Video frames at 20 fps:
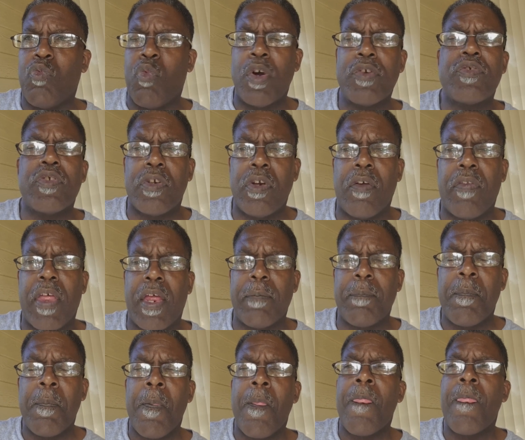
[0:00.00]
once you know
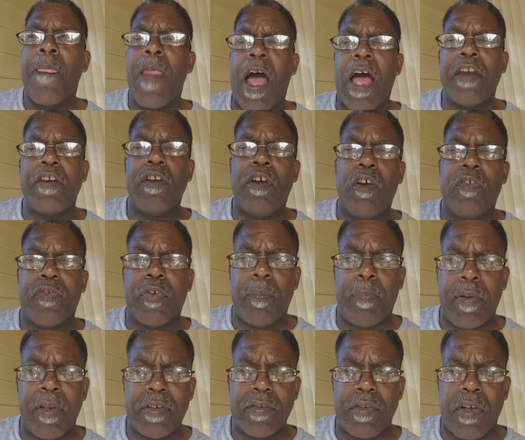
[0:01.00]
that I know
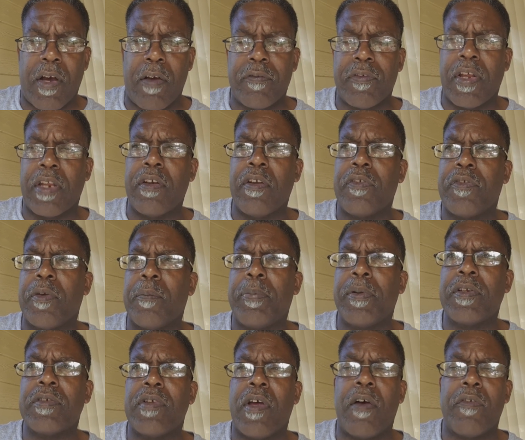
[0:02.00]
some police officers. I know some
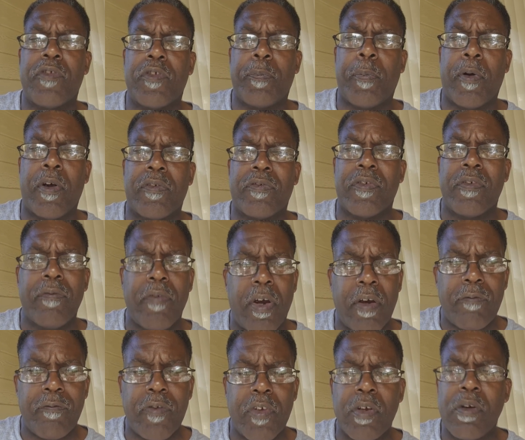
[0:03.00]
police officers personally.
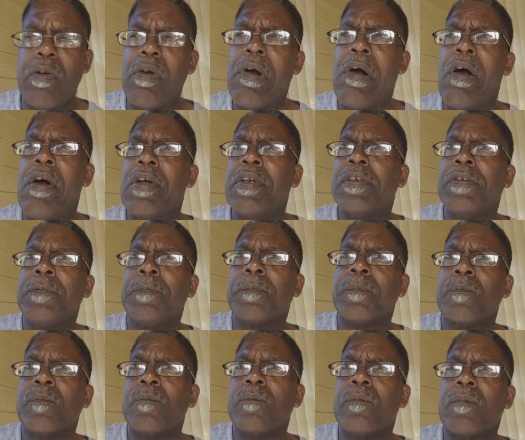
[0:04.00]
Very few.
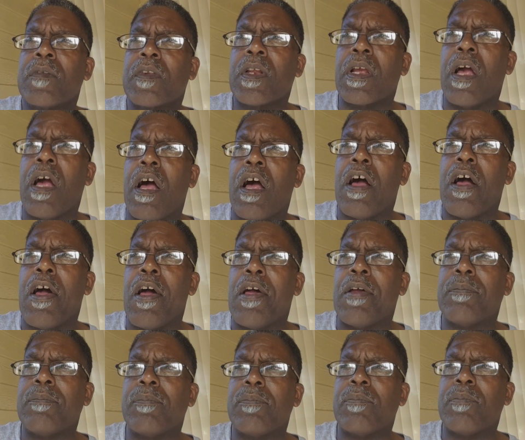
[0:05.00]

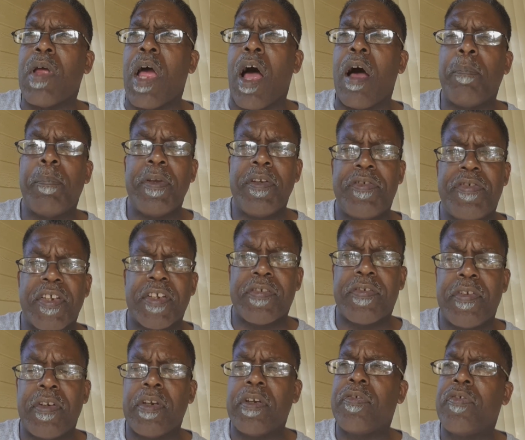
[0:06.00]
I'll be
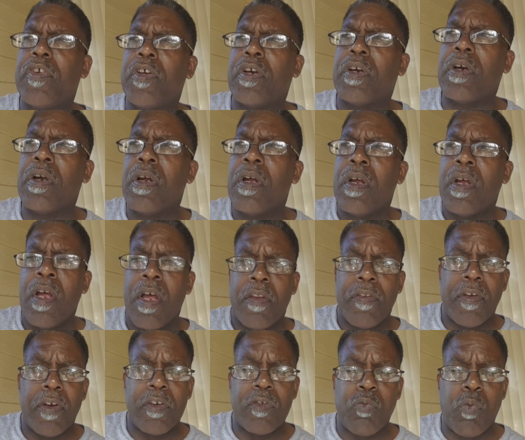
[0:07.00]
60 this year.
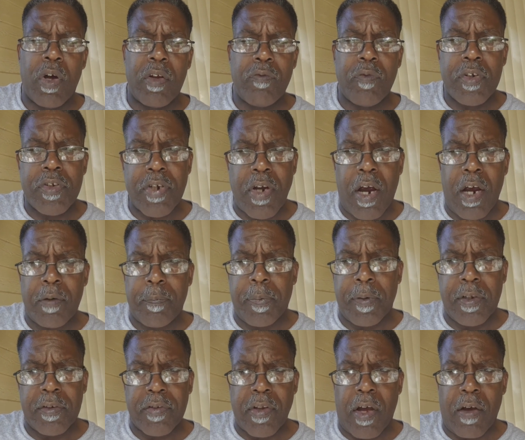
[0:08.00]
There's one retired
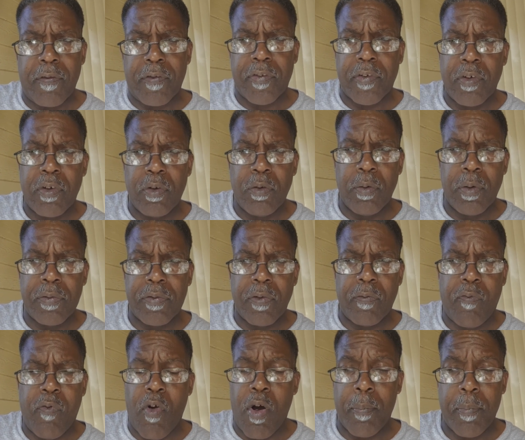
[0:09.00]
police officer who was
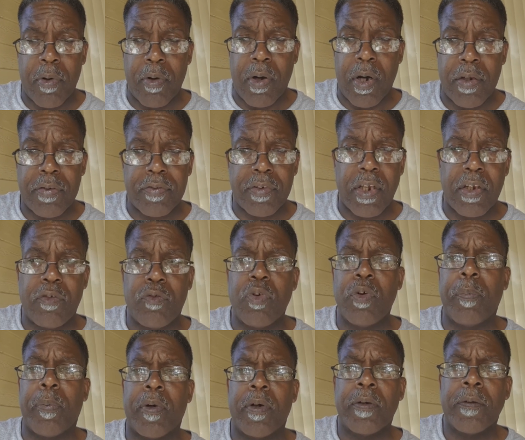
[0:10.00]
a former state
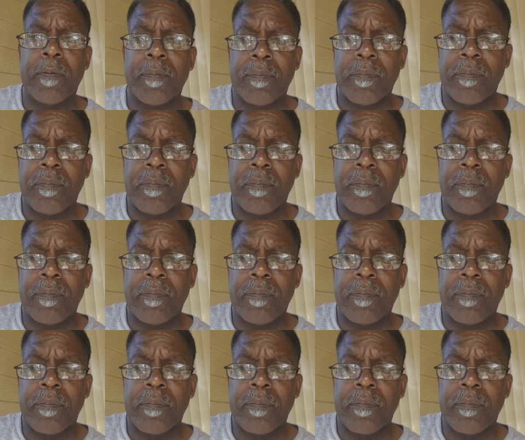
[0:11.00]
trooper,